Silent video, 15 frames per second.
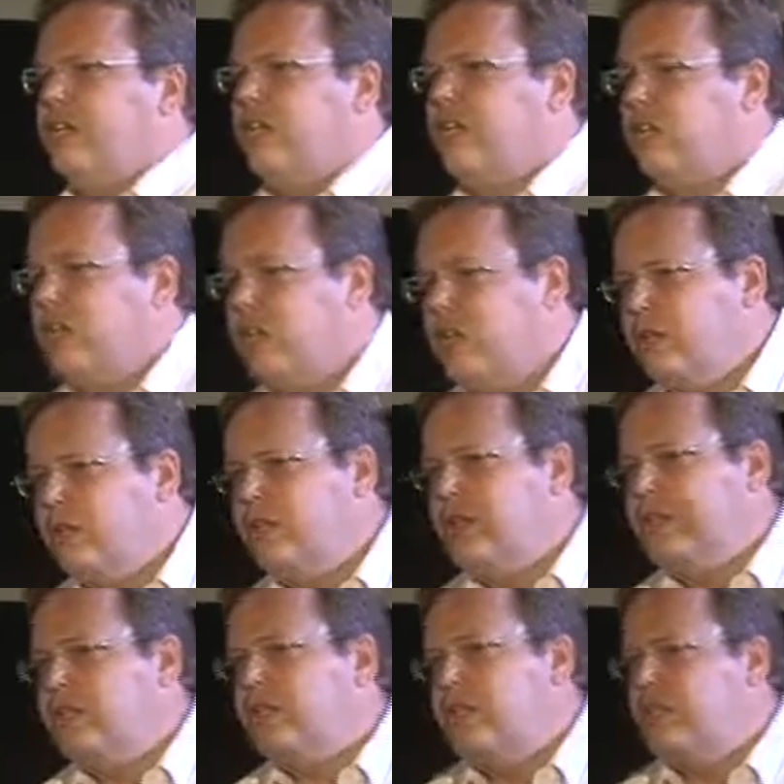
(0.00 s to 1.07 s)
for the
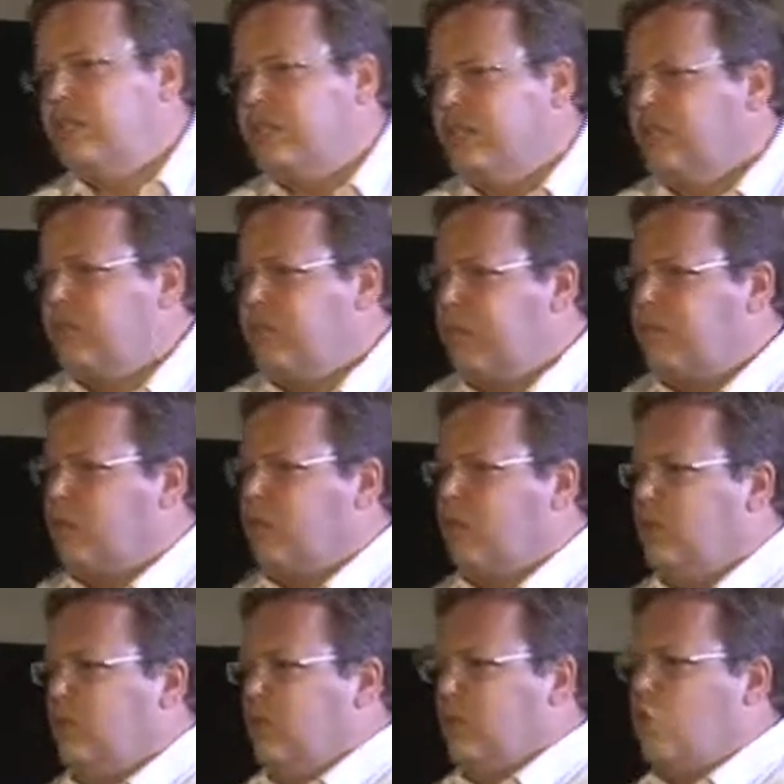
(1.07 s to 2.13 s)
magazines, and then
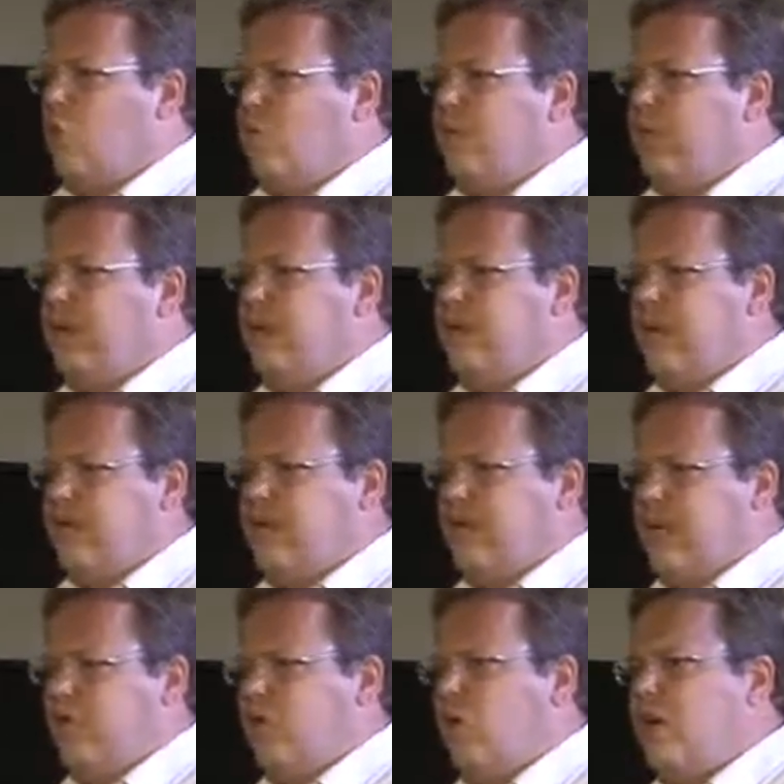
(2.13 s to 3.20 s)
people complain about
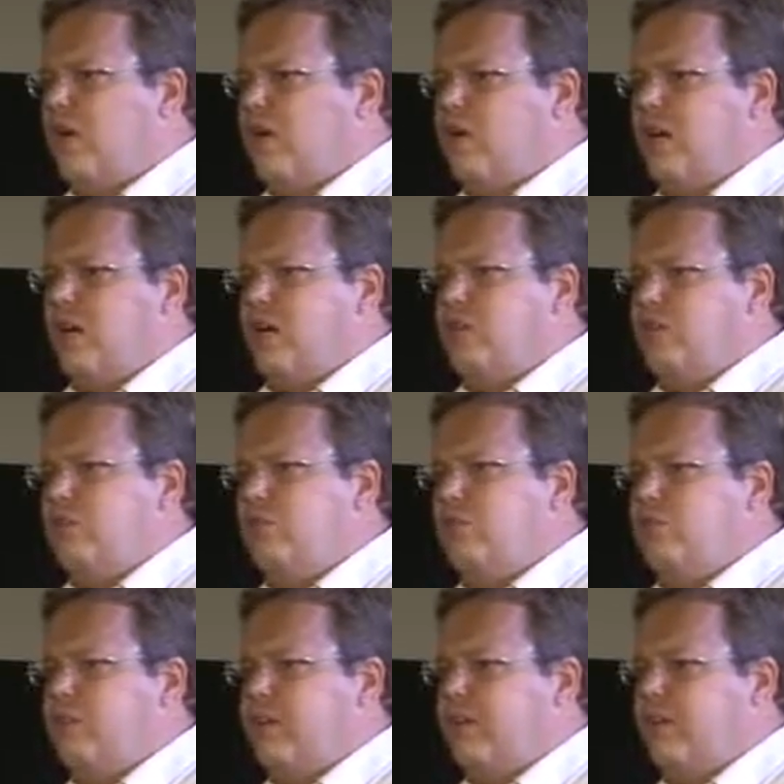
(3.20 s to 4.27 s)
you get a one star or two
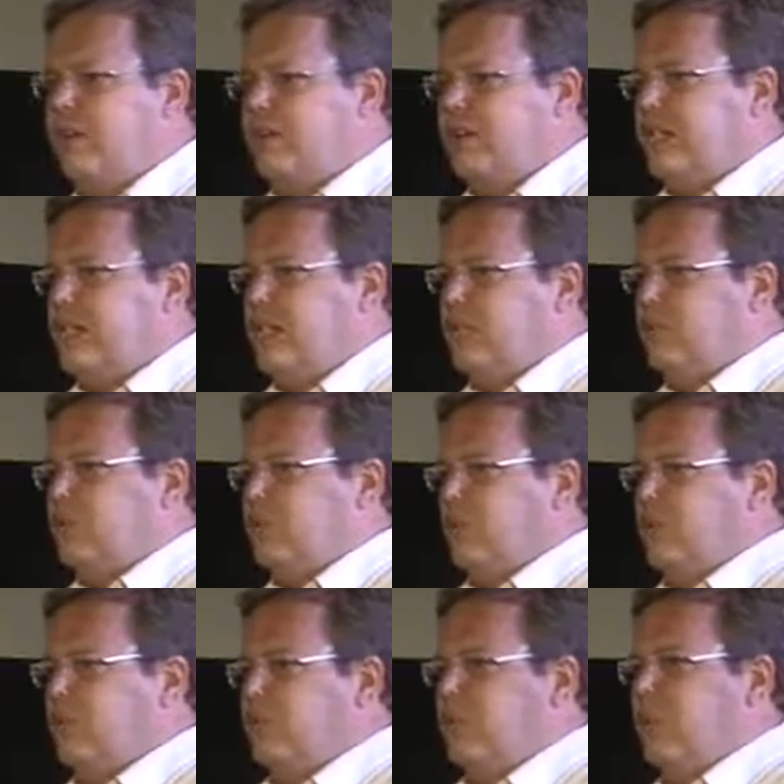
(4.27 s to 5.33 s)
star rating in the App Store.
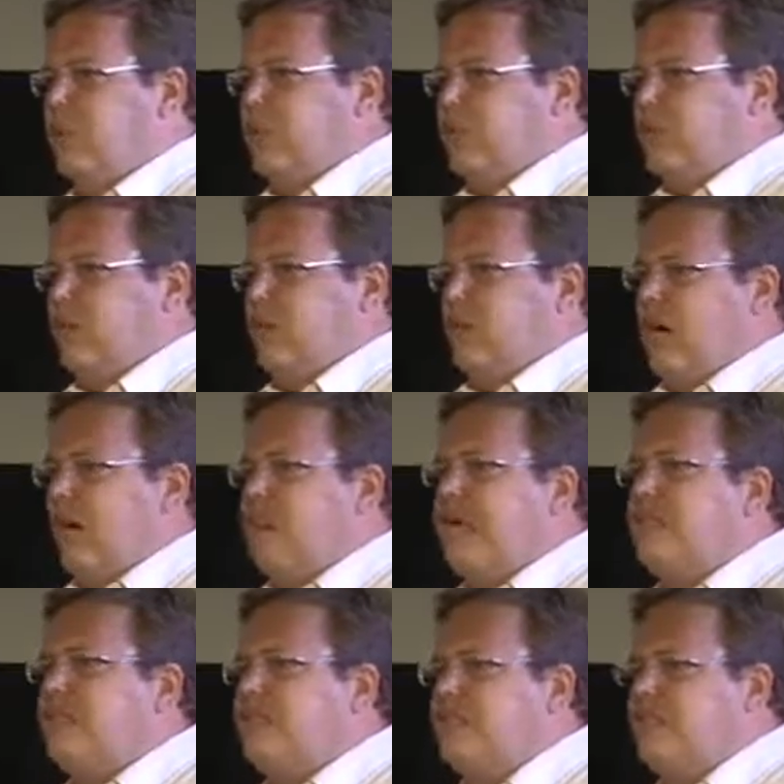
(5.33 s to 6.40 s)
People saying, Well, I
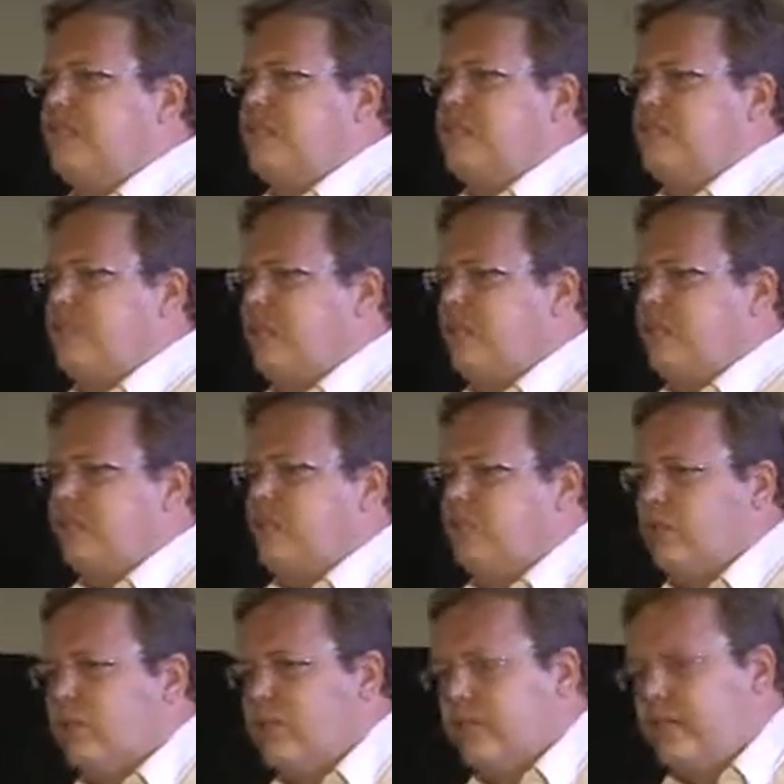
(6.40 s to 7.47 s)
like the magazine, but I don't
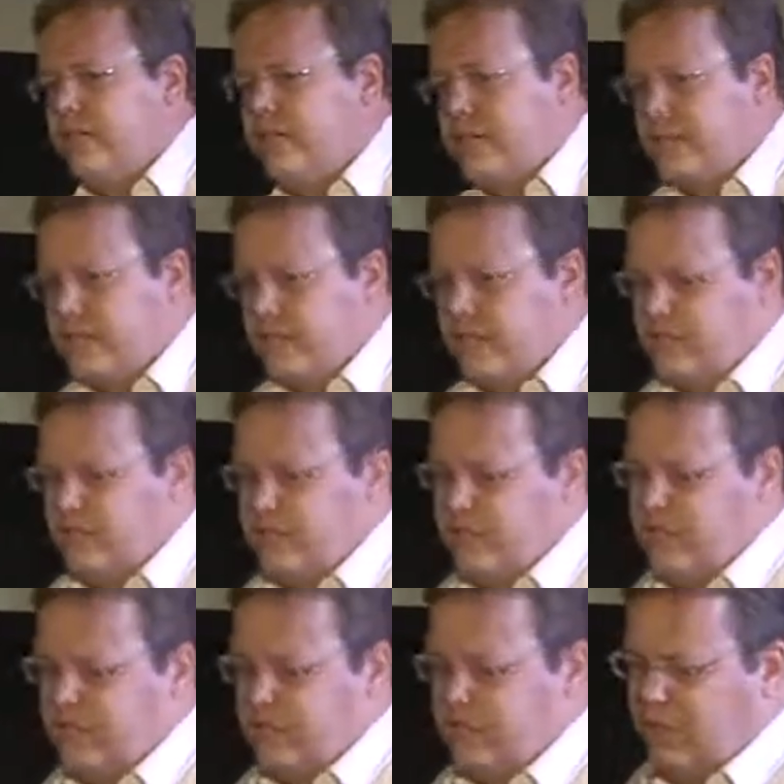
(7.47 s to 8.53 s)
want to pay that
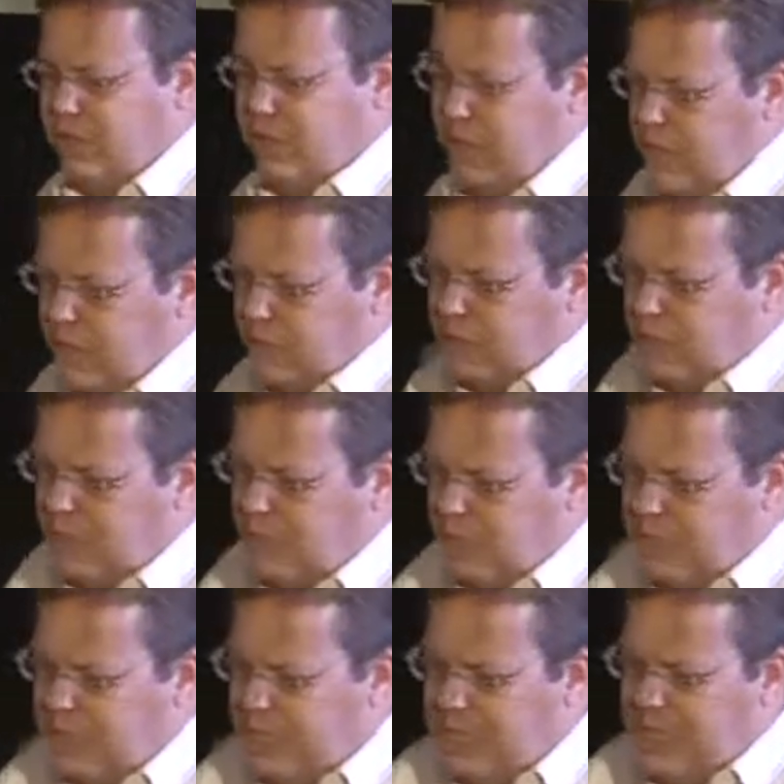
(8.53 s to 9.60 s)
much for it. So
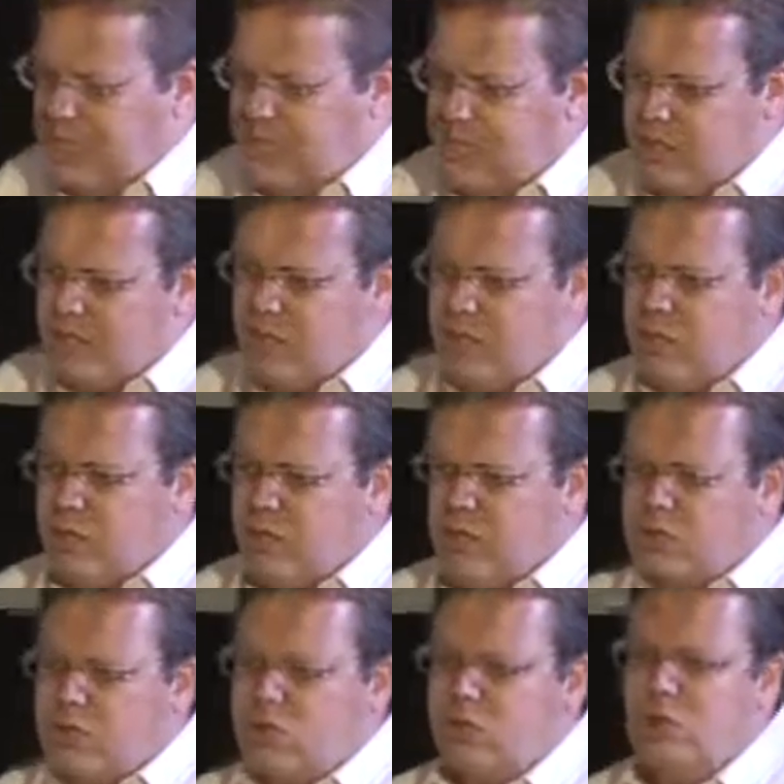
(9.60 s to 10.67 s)
publishers really are cro
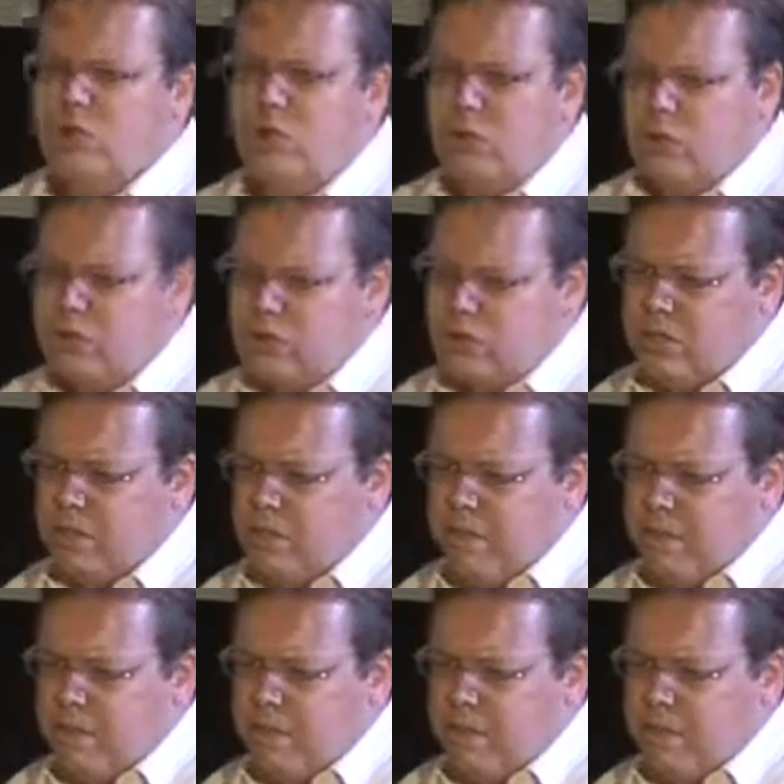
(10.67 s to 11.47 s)
at crossroads.